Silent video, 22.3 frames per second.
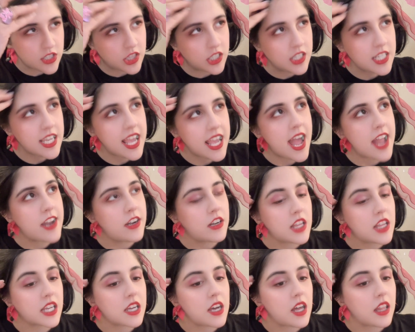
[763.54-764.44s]
to look at. You're
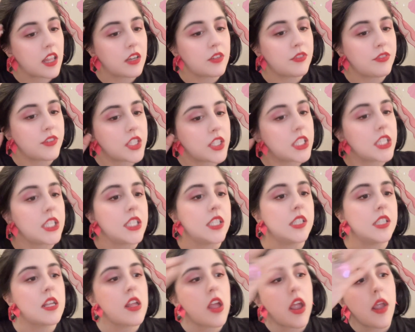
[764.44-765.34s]
like
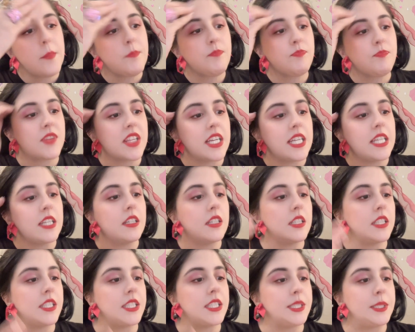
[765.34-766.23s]
colorful. Like
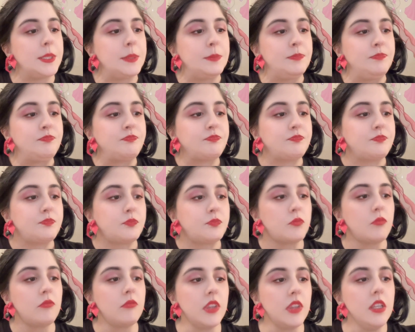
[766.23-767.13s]

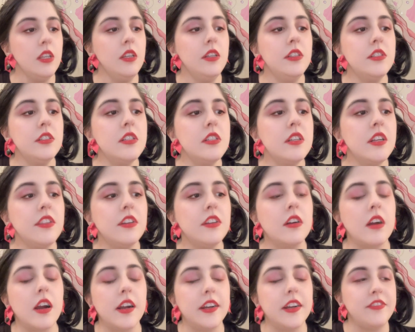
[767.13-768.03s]
here's another
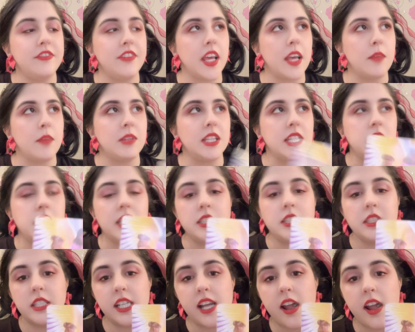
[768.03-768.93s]
card of family.
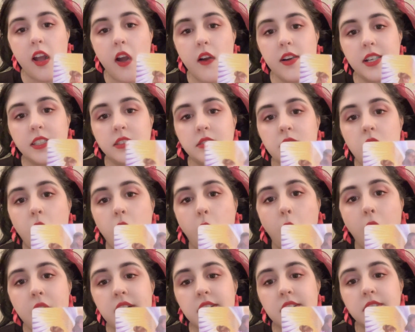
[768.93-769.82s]
You
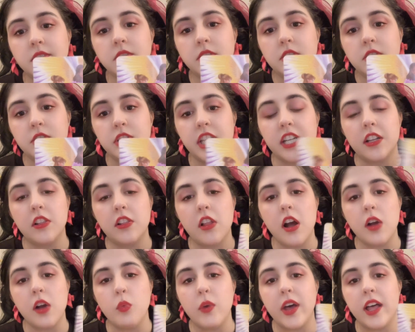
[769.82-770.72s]
know, you get
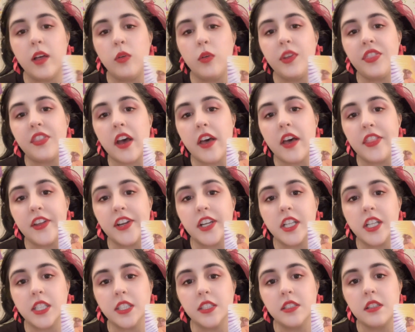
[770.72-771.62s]
along well with
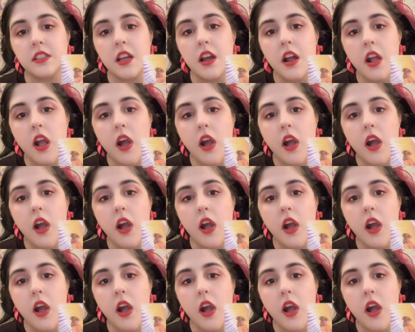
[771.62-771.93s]
others,